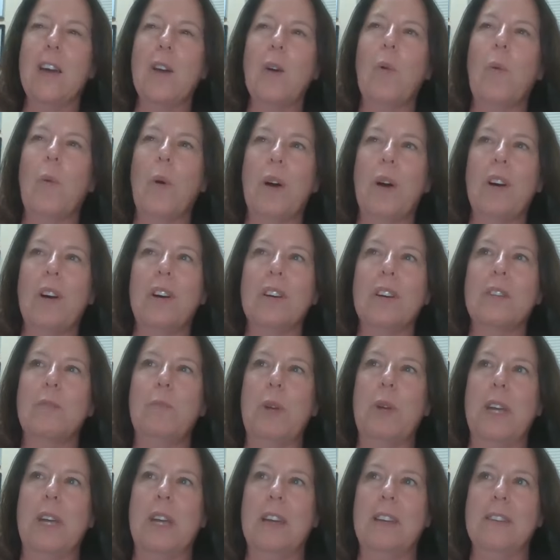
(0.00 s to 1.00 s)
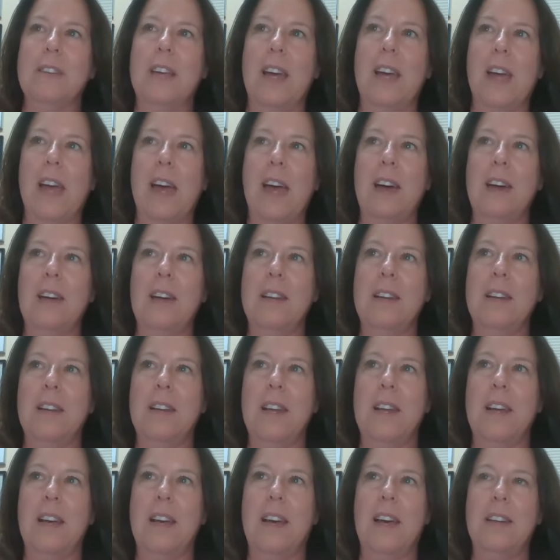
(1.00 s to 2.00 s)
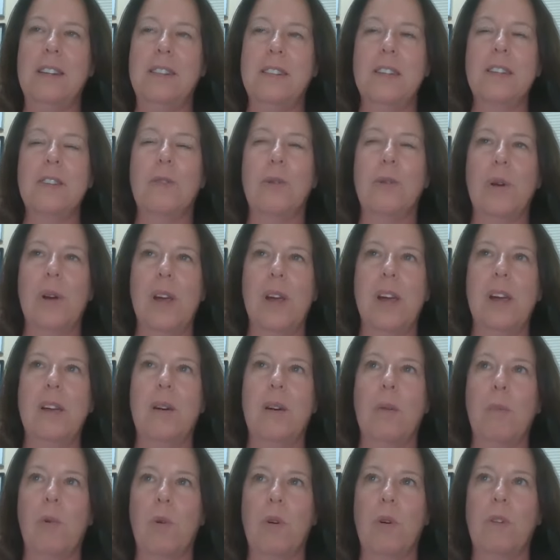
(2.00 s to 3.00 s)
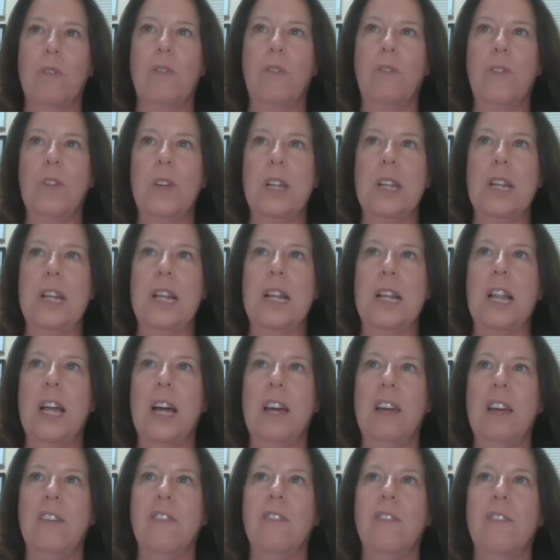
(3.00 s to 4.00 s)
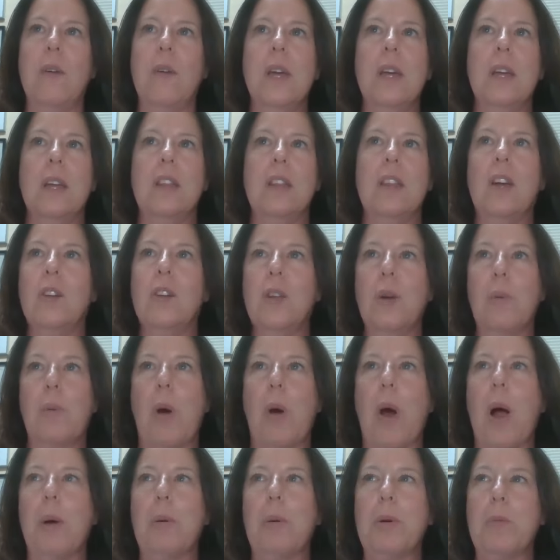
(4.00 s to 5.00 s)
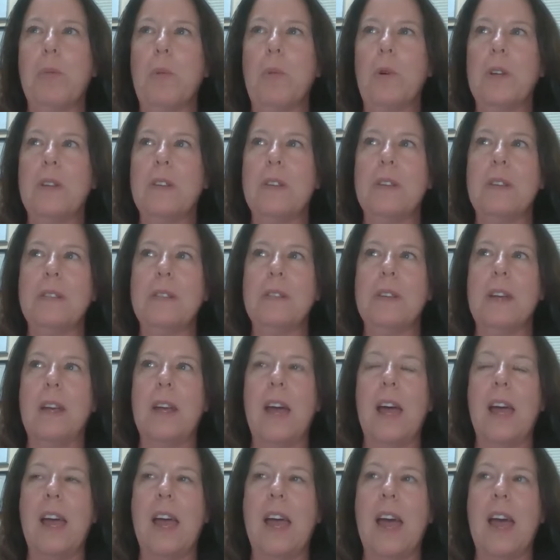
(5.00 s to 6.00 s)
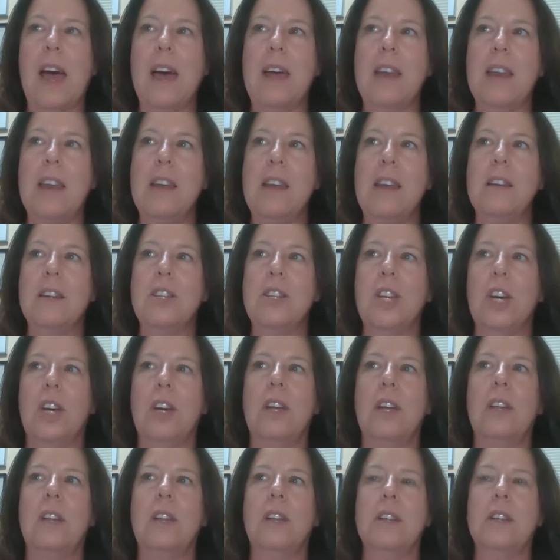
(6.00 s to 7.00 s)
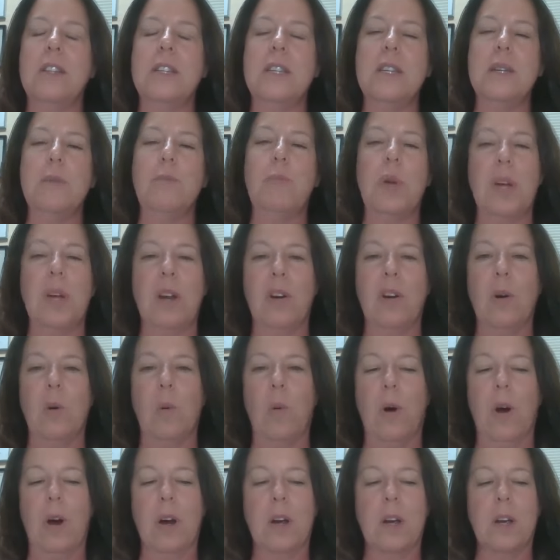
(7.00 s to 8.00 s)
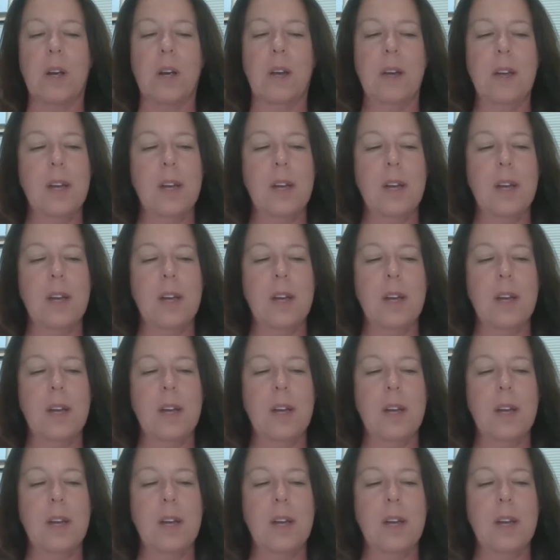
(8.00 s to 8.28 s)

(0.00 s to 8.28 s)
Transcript: of worked because I did create a more fulfilling life. The only problem was is that I hadn't done the deep inner work.